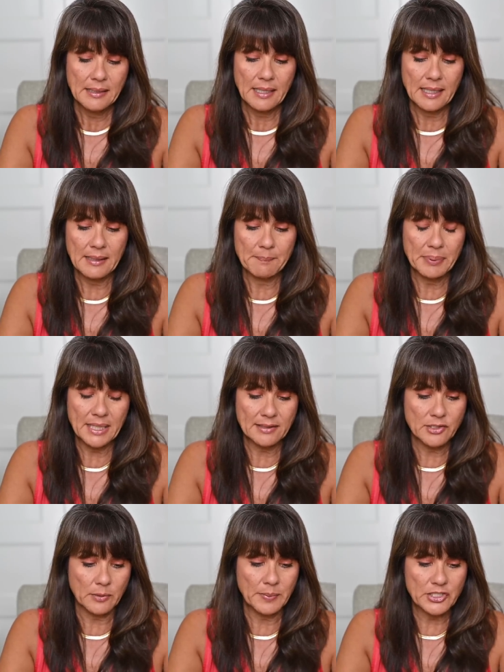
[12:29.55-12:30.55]
Um, but I
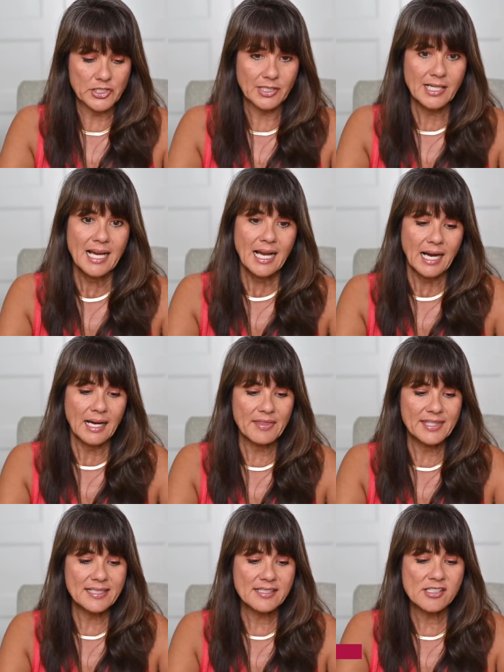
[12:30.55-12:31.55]
took a picture. Uh,
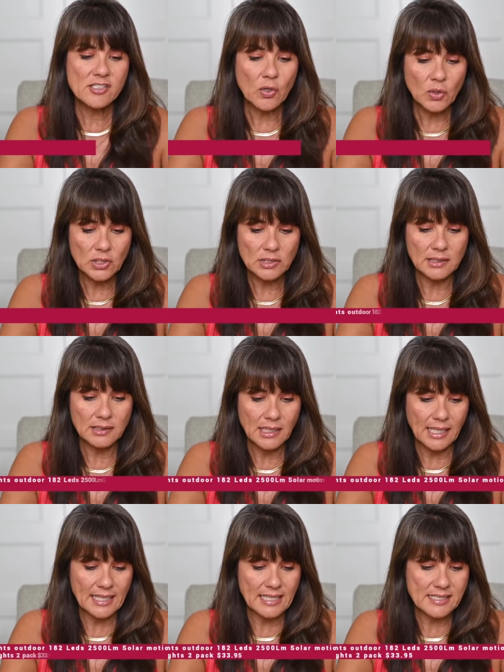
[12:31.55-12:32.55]
these solar
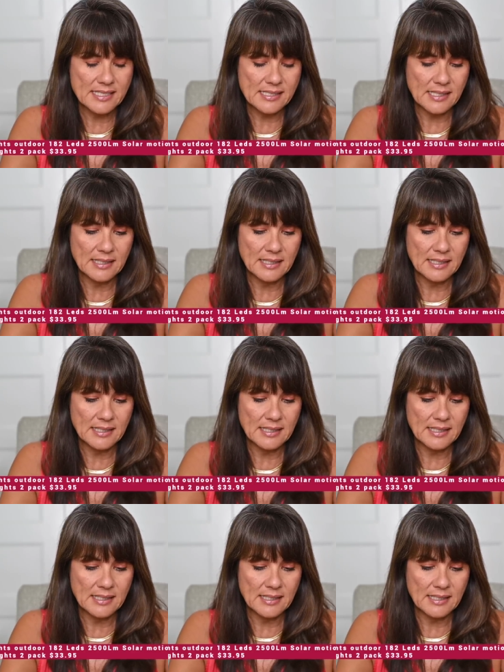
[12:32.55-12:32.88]
lights,